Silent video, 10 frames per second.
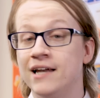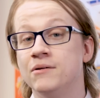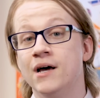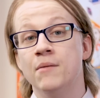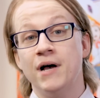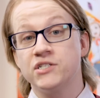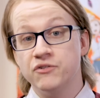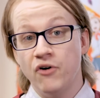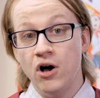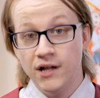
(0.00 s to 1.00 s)
And
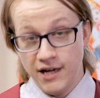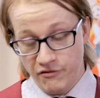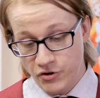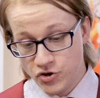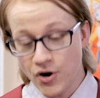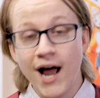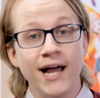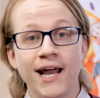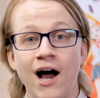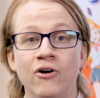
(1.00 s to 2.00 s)
best of all, if you
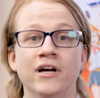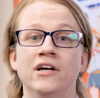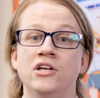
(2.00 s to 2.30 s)
try it out,